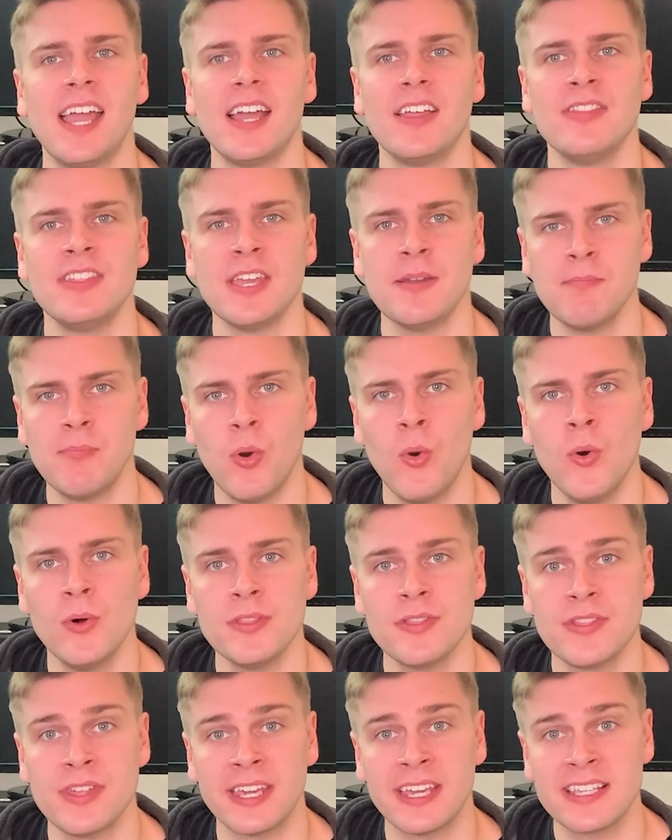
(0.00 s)
the
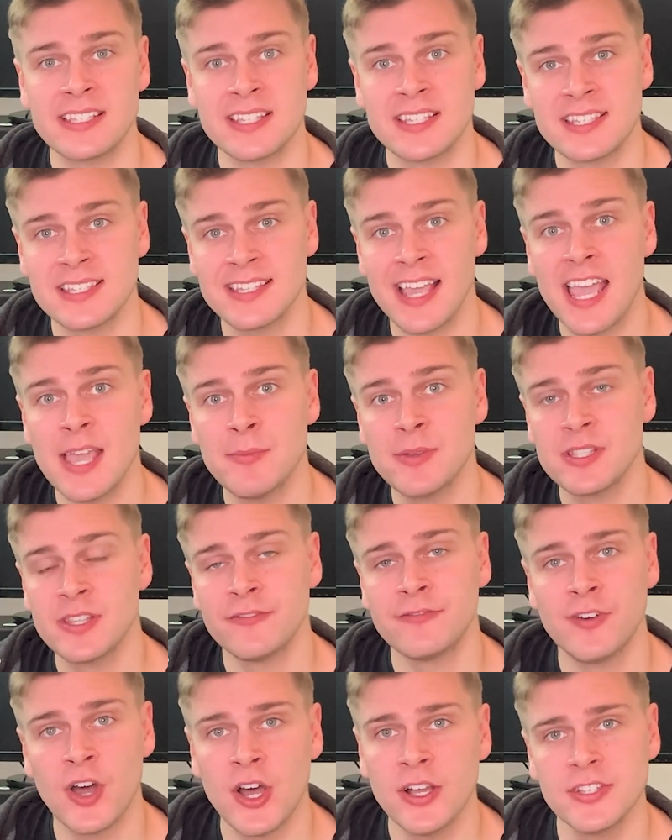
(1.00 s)
important thing is the same as the
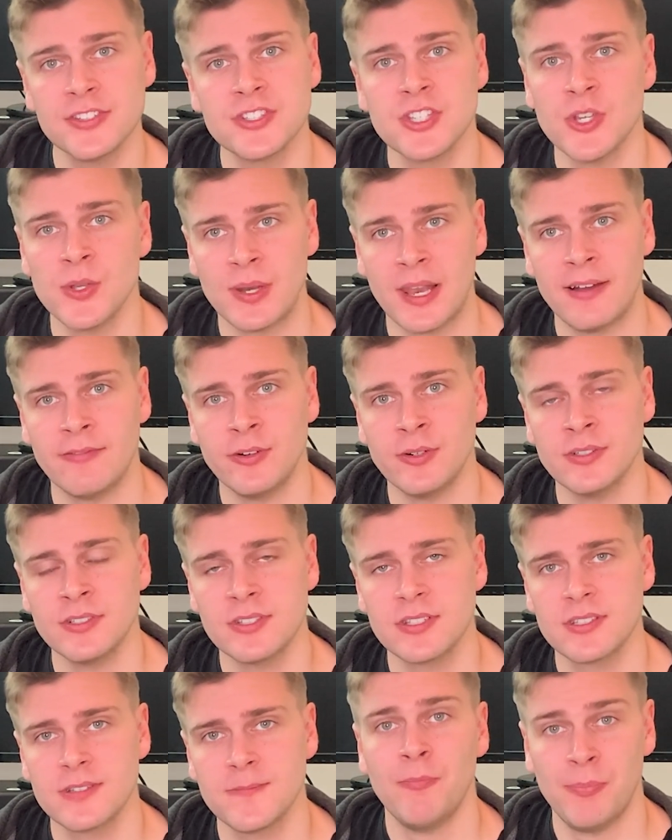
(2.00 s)
first 2
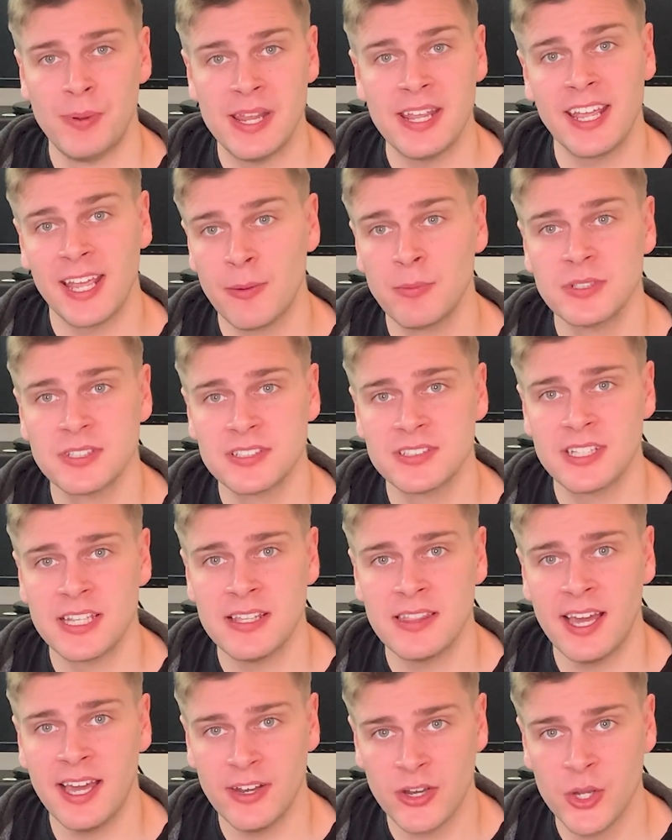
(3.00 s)
levels. Being able to see
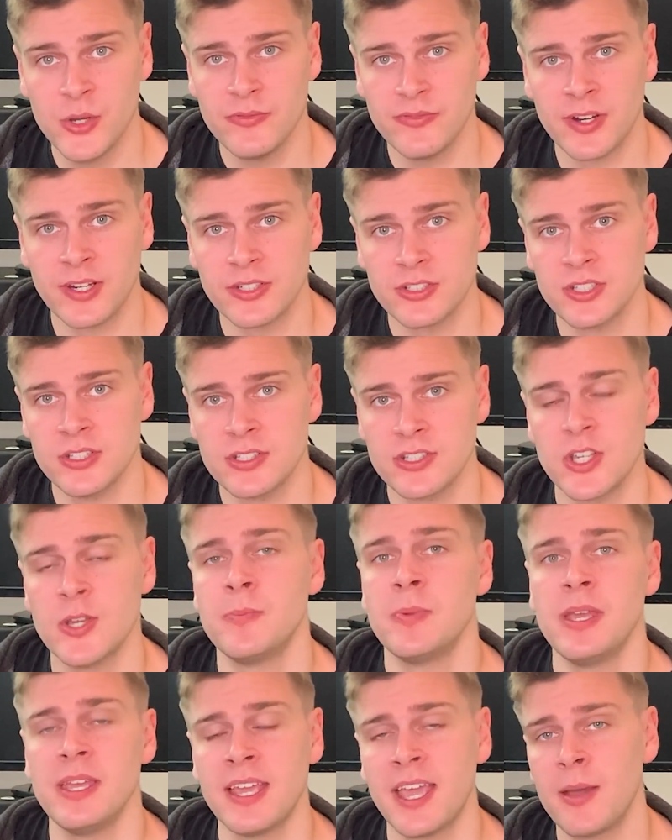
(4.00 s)
that note function. So
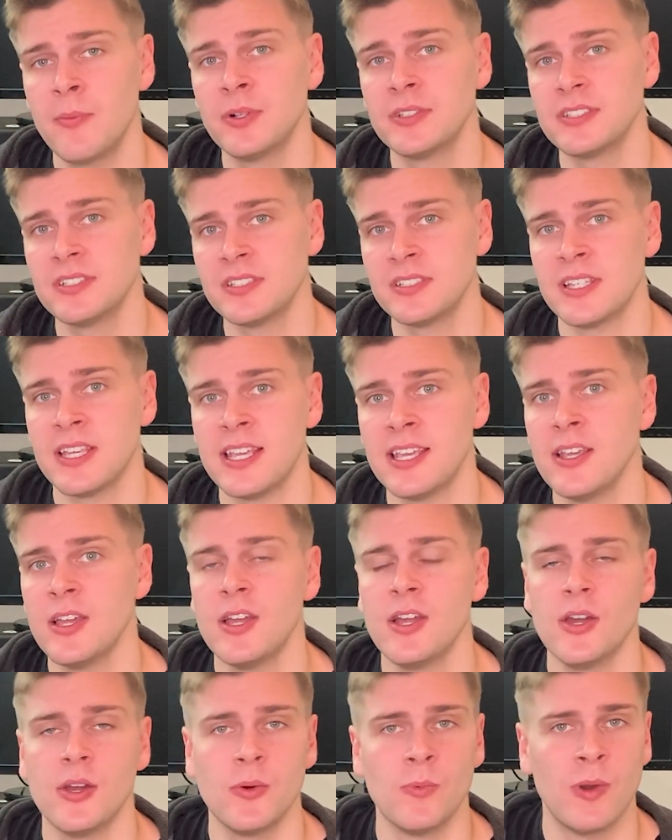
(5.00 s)
being able to see
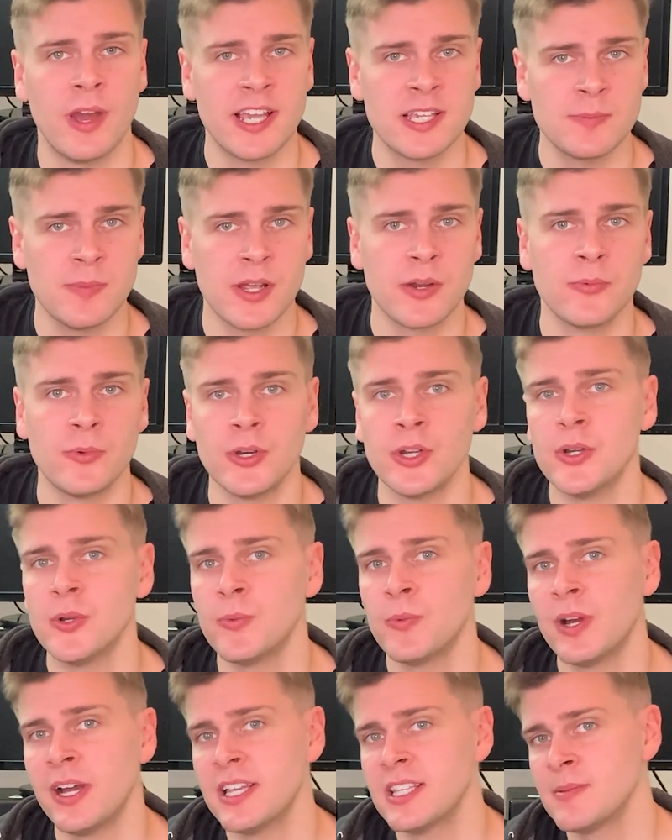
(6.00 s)
where's my root,
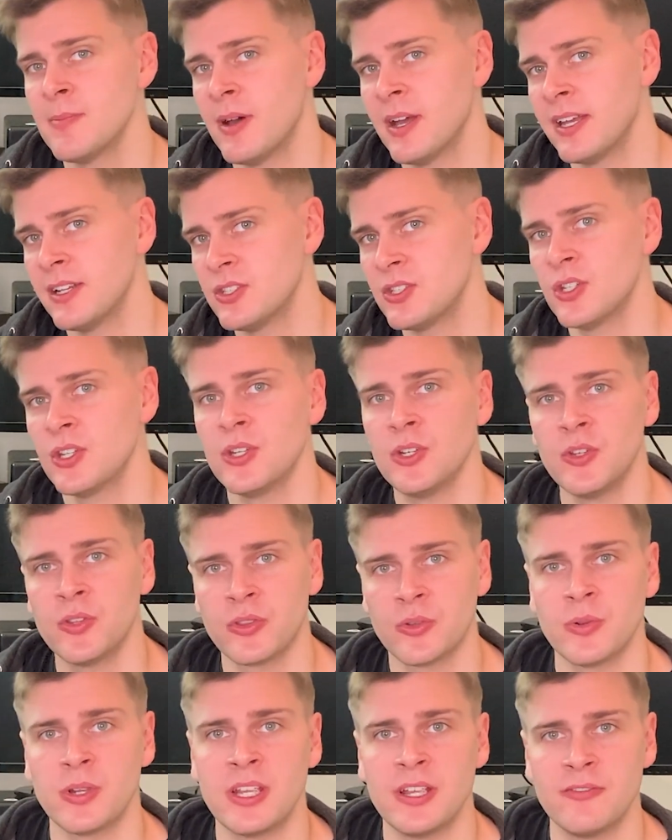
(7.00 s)
where's my 2,
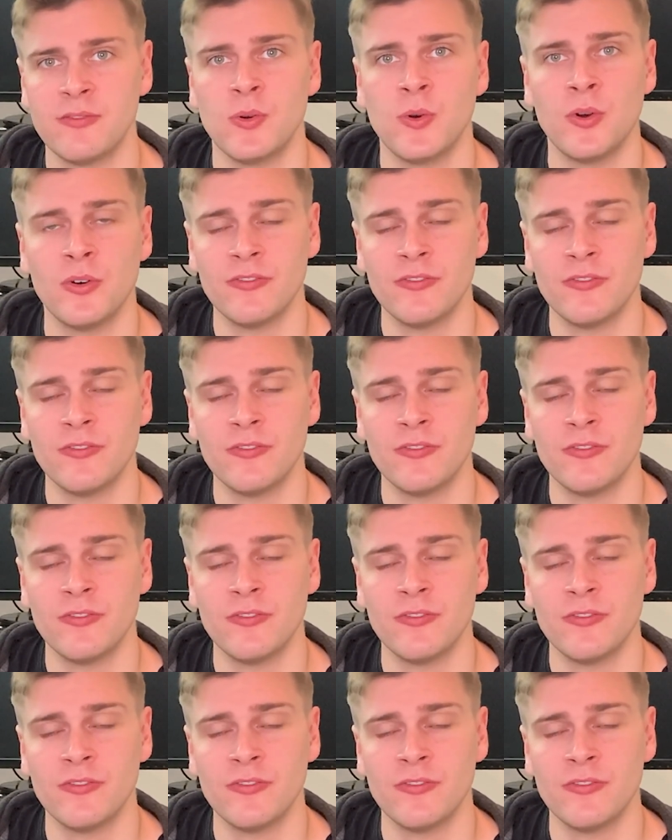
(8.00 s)
3, 4,